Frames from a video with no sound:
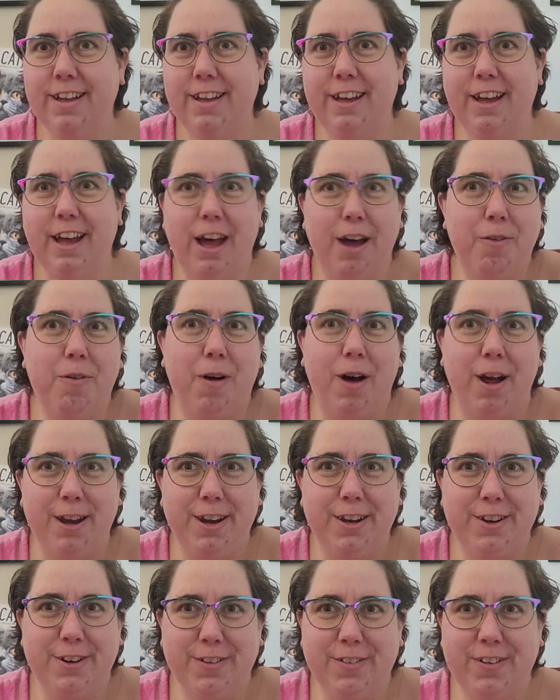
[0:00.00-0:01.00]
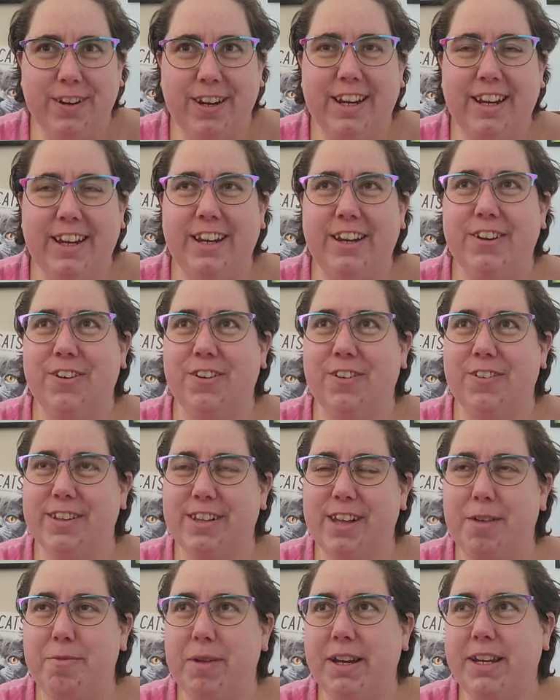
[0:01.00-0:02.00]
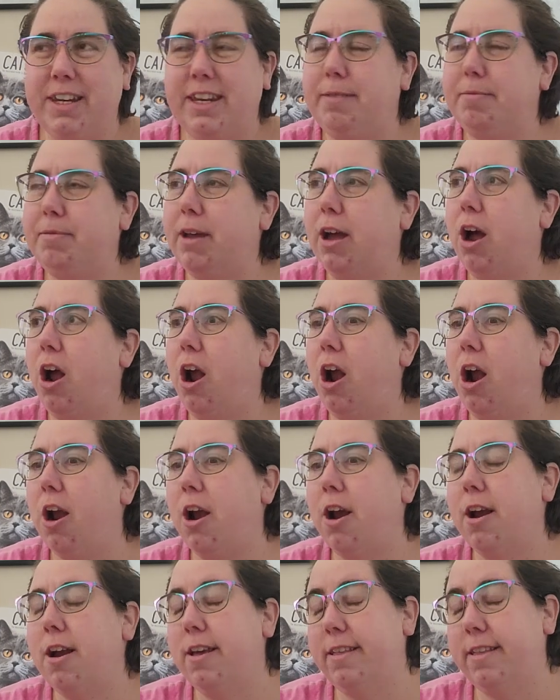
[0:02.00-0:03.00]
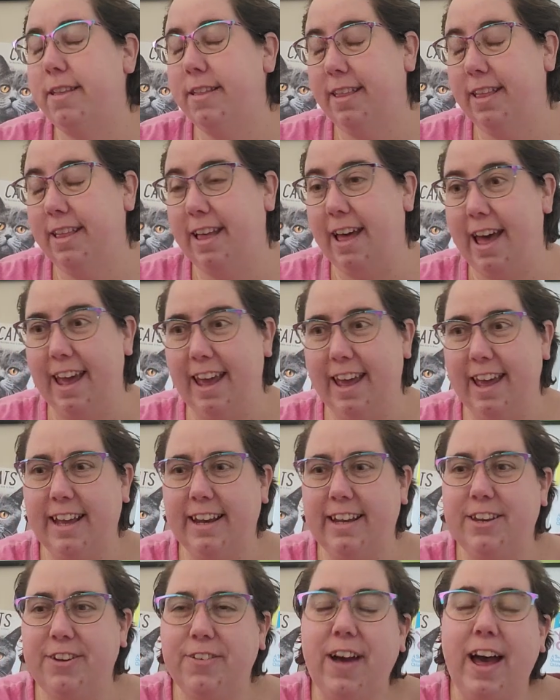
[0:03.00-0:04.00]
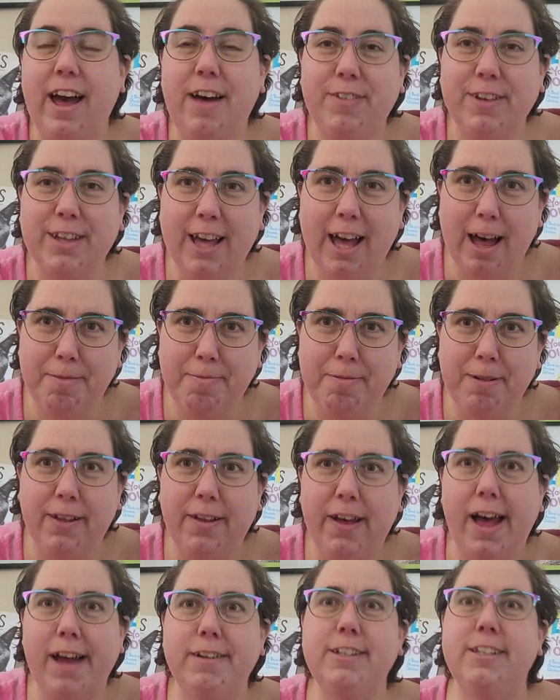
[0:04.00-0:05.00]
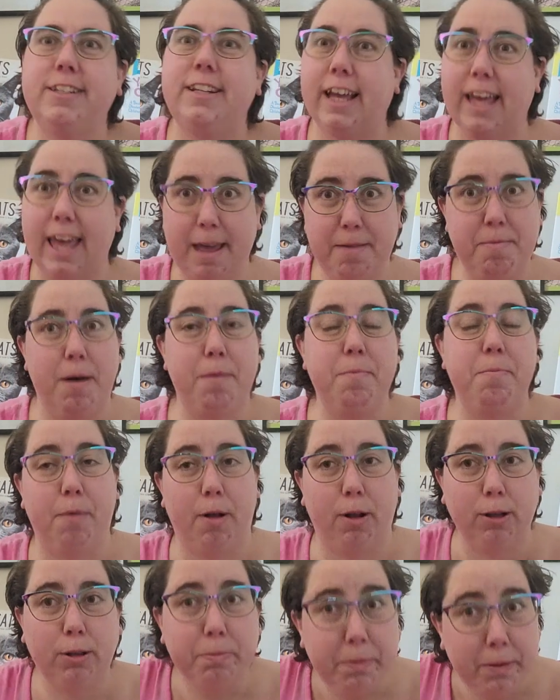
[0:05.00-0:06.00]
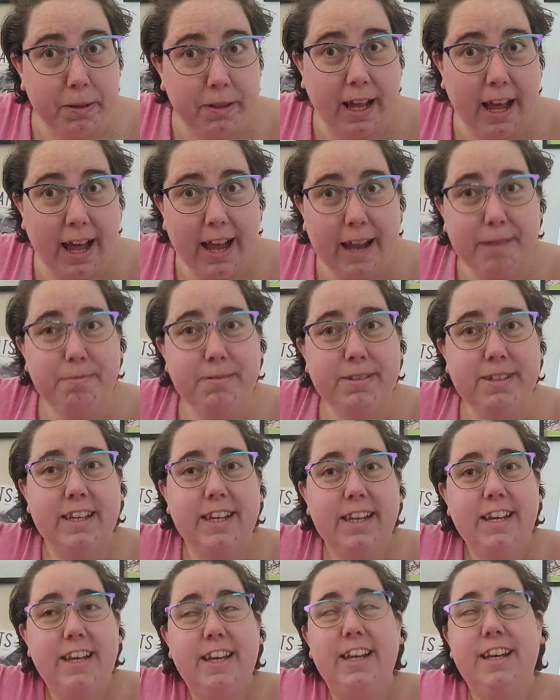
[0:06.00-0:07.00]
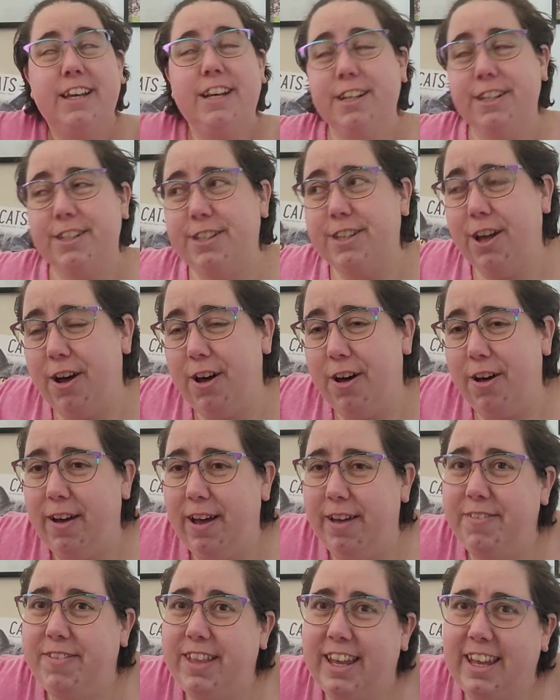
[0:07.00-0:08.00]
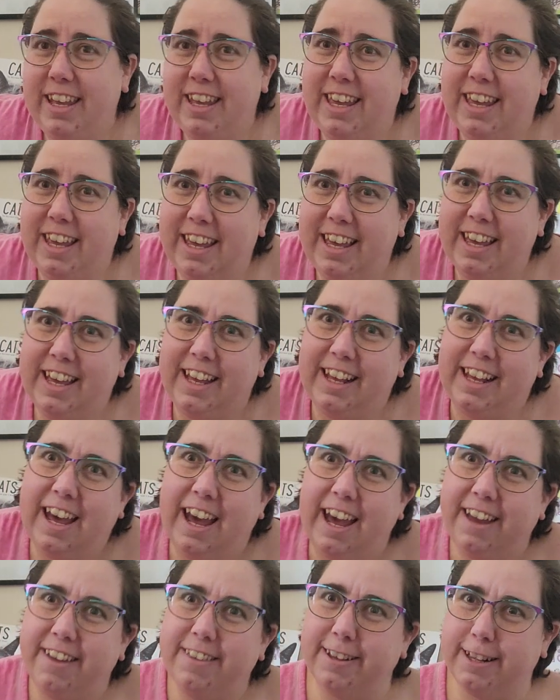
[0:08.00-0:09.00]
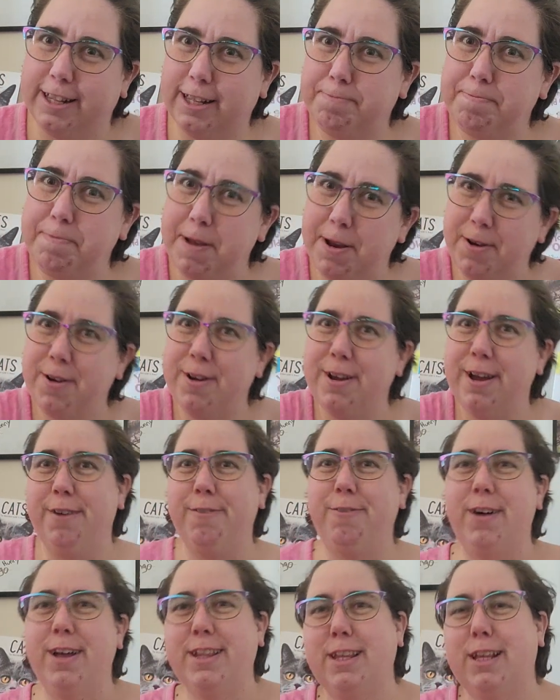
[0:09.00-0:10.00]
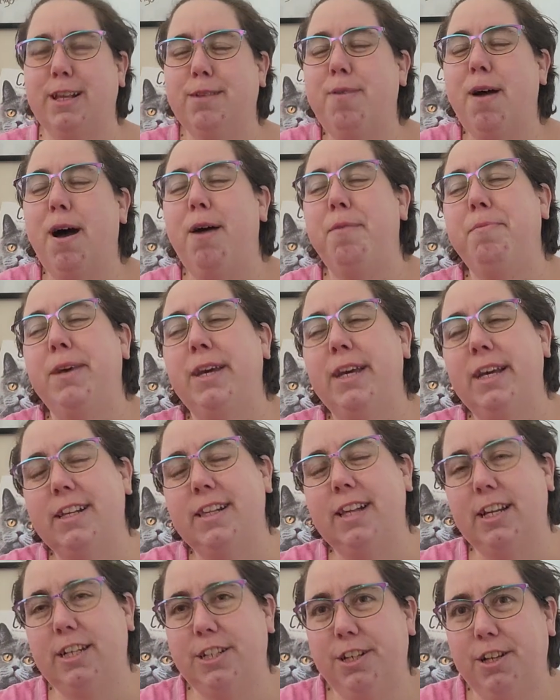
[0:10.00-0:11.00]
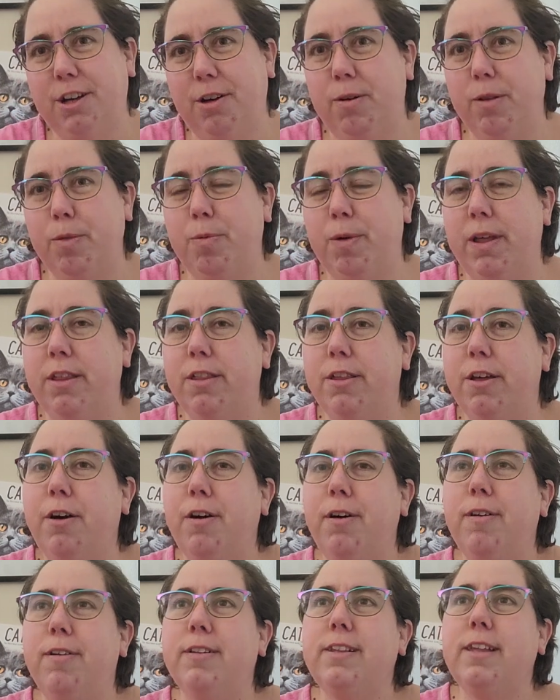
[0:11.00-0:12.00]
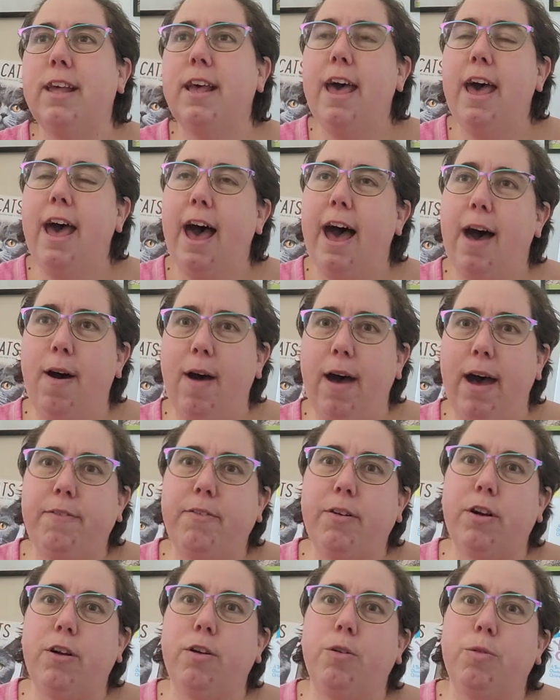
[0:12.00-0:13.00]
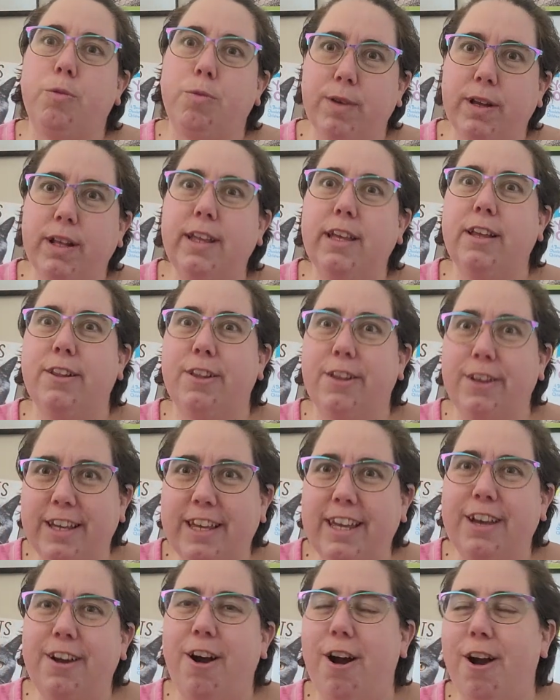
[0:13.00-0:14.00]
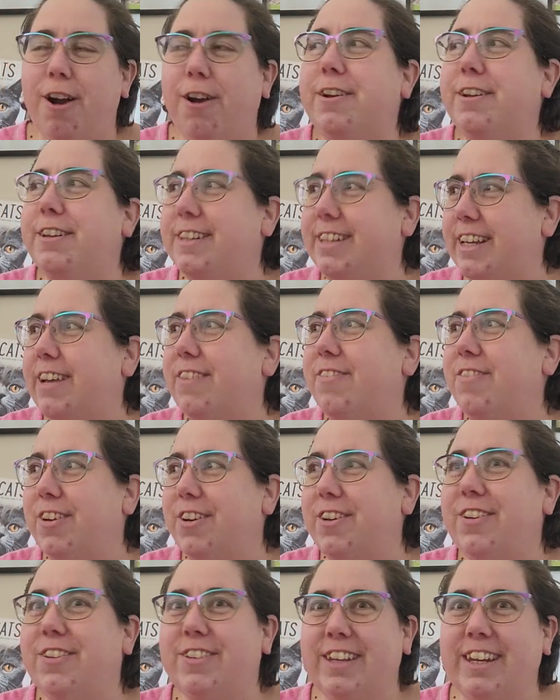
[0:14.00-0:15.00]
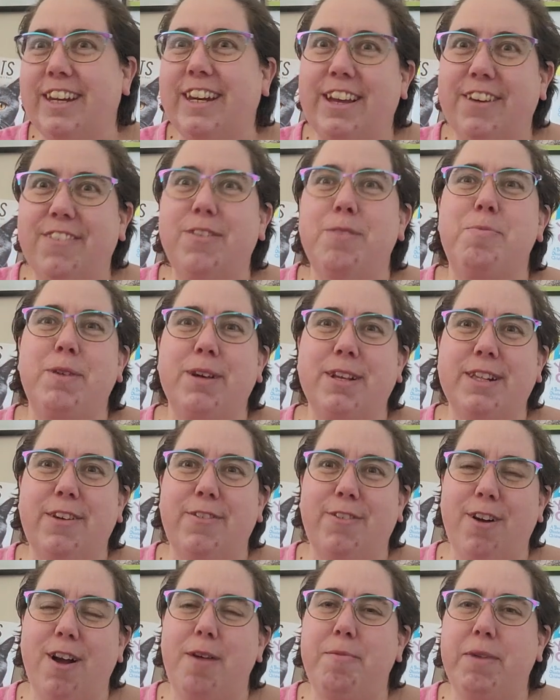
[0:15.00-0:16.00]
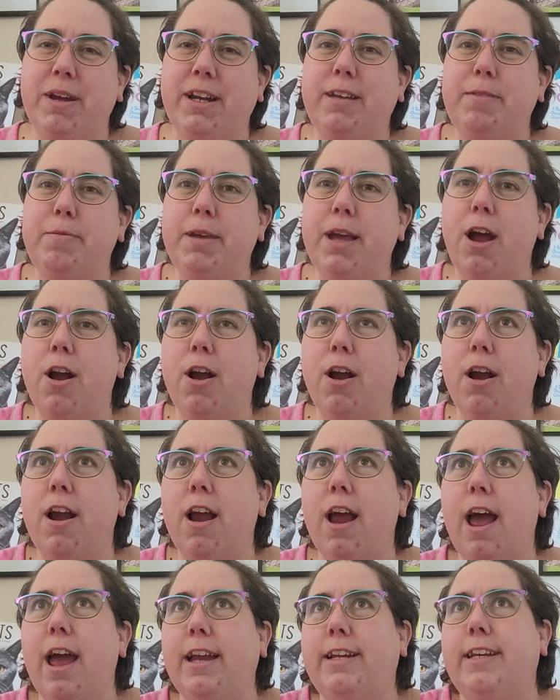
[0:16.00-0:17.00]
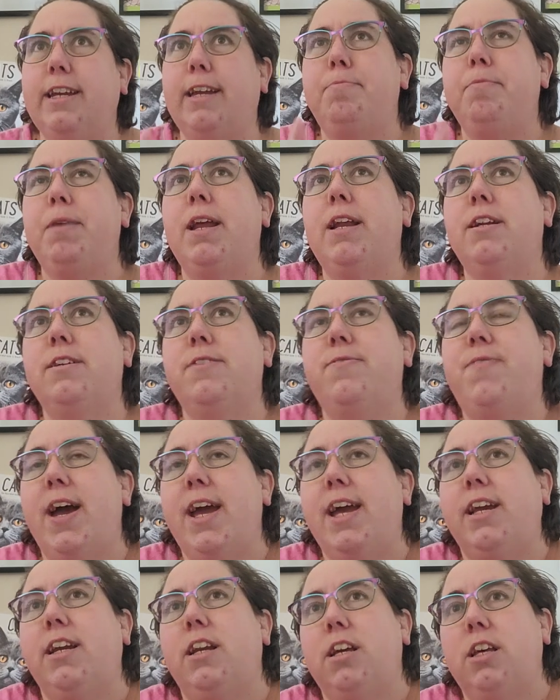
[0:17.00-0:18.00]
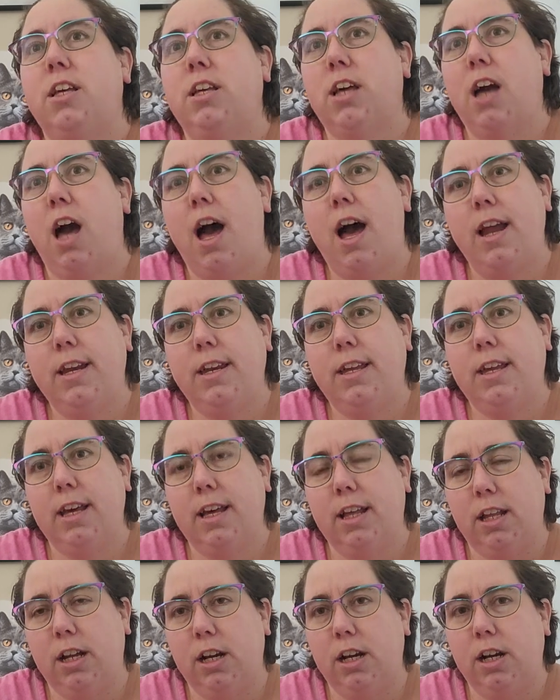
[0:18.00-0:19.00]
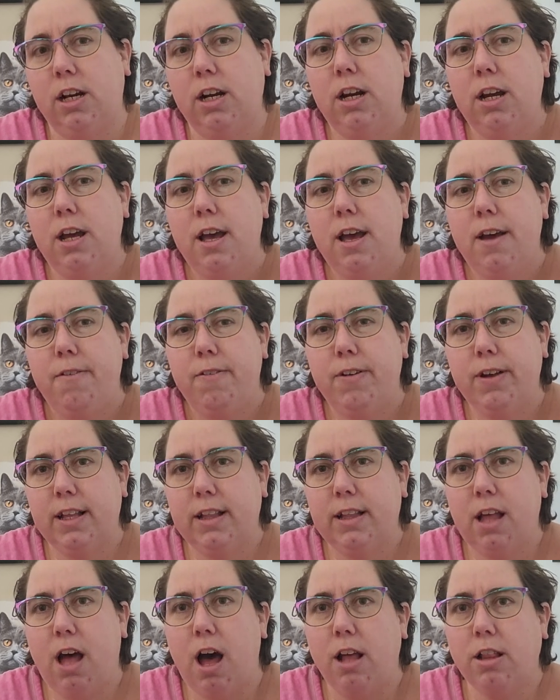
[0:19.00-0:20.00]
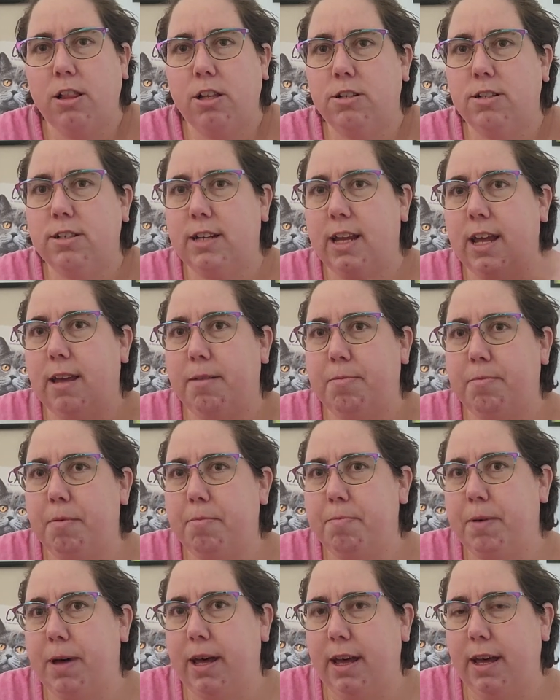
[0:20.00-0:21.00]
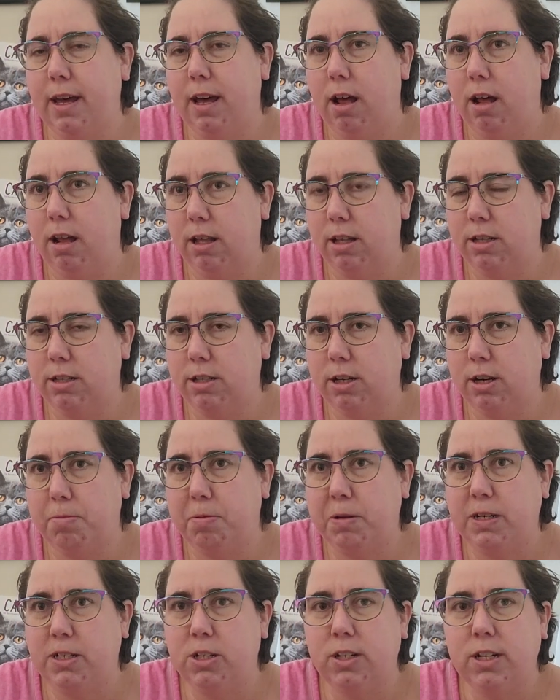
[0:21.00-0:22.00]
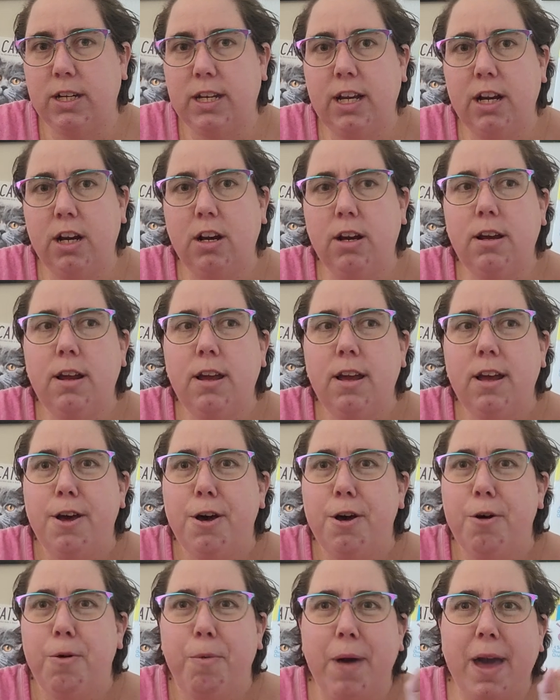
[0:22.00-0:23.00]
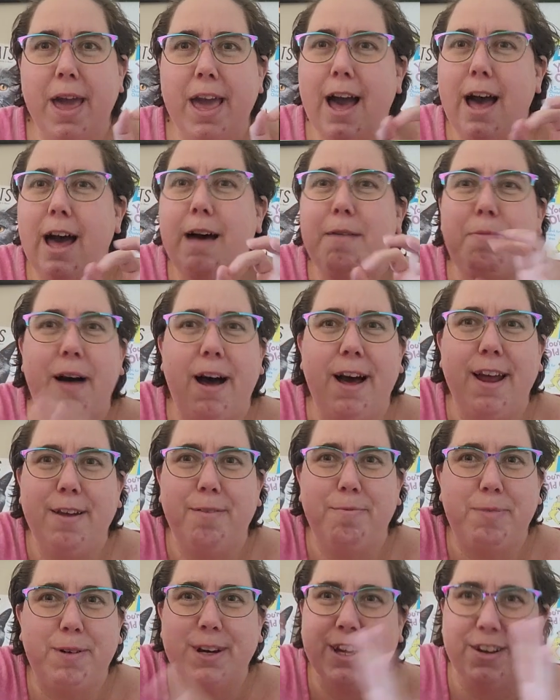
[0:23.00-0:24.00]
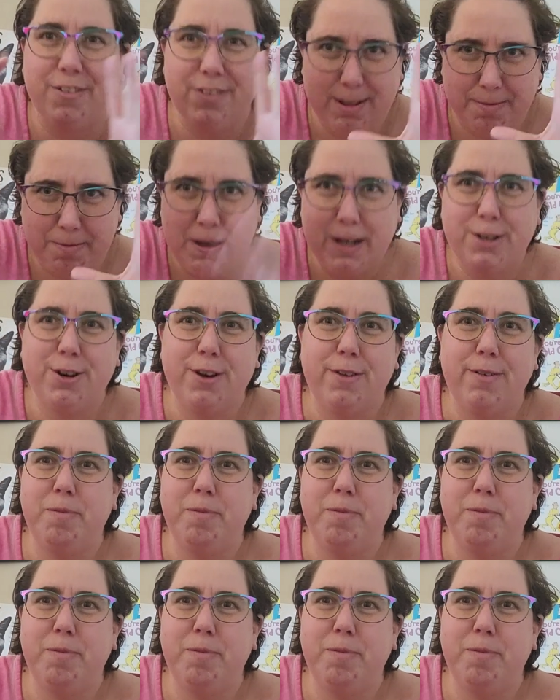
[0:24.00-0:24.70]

I wanted to read or was on my TBR. I do have a couple options that came up multiple times, so I'm thinking in kind of the spirit of what this prompt is, I should go with one of those. However, really looking hard to see if there's any of the books that were on my TBR, I did manage to find God Killer. Forget the author's name, but I'll insert a picture here. Way up on a book, it was a picture of a